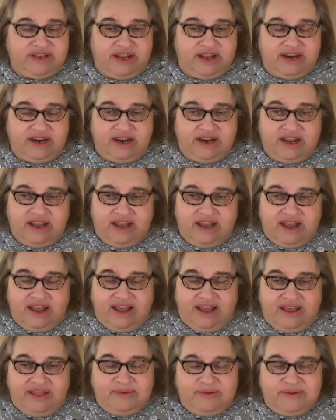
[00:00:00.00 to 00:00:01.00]
And then
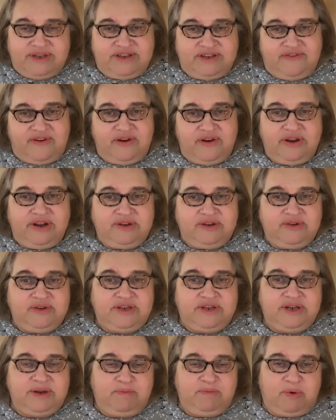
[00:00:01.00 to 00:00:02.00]
there was this very
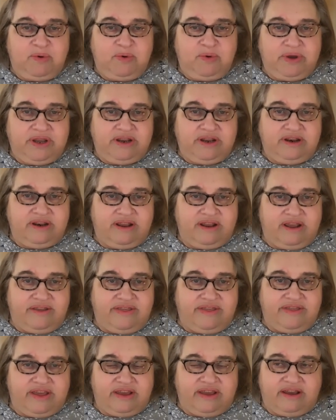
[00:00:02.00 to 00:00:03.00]
interesting point, I
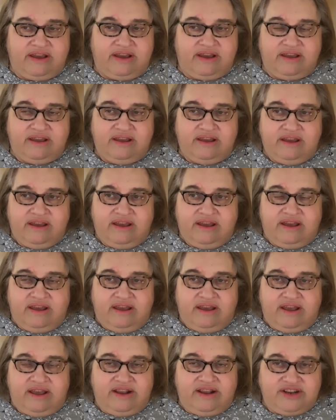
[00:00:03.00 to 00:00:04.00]
think,
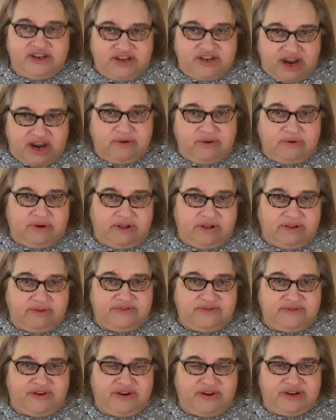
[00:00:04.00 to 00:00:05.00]
in general, it
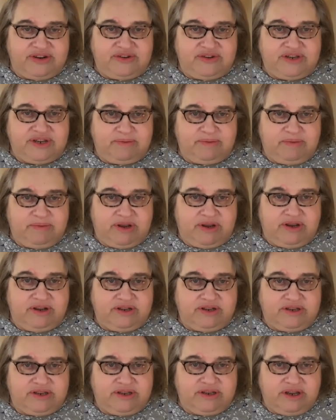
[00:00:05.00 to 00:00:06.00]
was very interesting
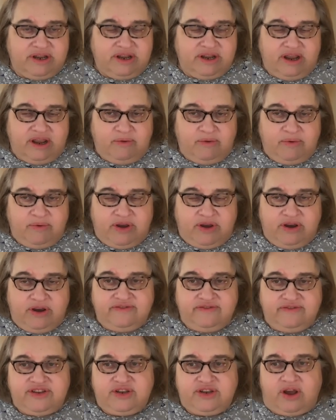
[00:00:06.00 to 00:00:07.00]
because we
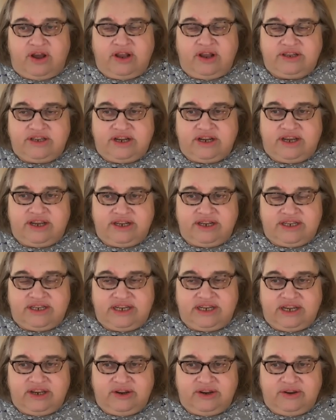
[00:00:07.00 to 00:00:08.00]
could have sought to
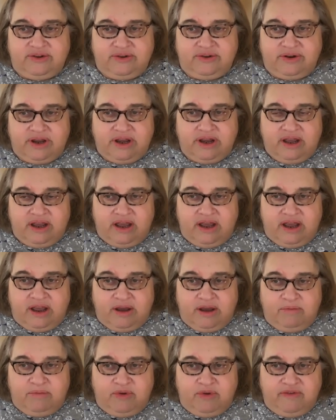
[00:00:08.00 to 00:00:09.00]
continue
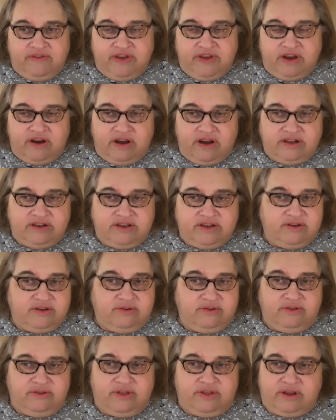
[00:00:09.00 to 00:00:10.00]
moving on
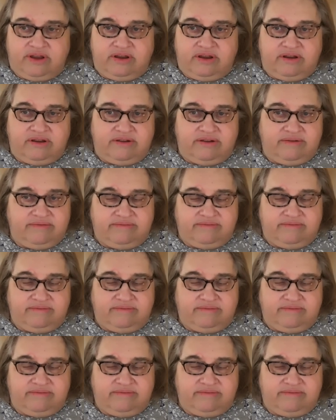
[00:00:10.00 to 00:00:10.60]
to the